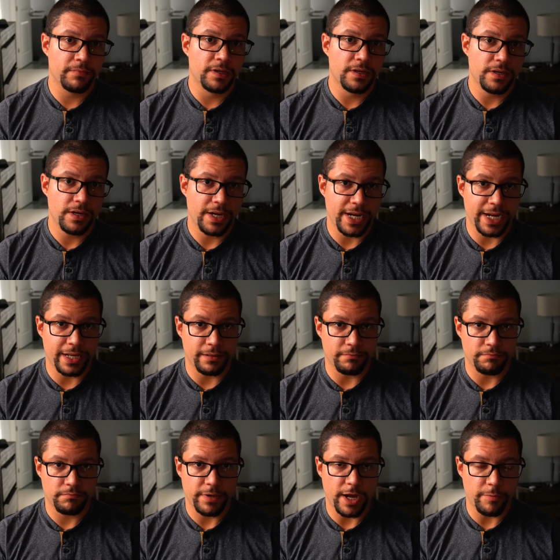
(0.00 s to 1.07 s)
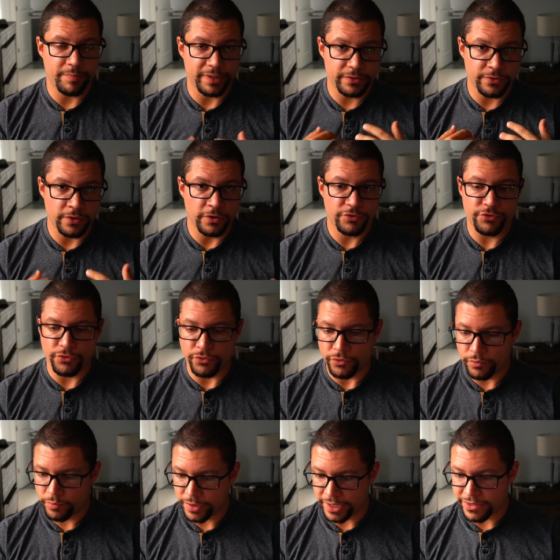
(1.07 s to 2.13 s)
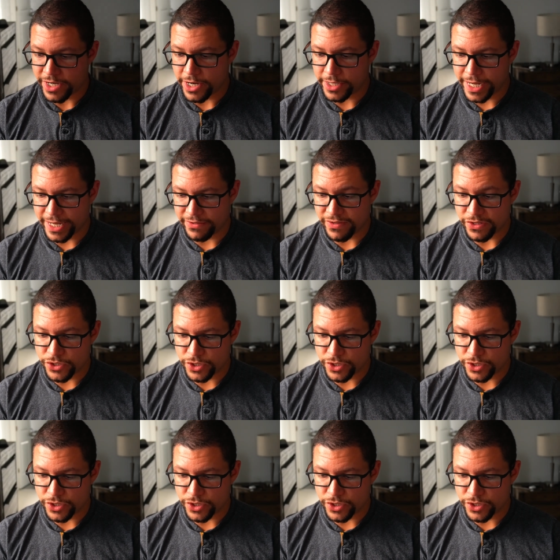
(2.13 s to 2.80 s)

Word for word: and help me to go through the entire day essentially.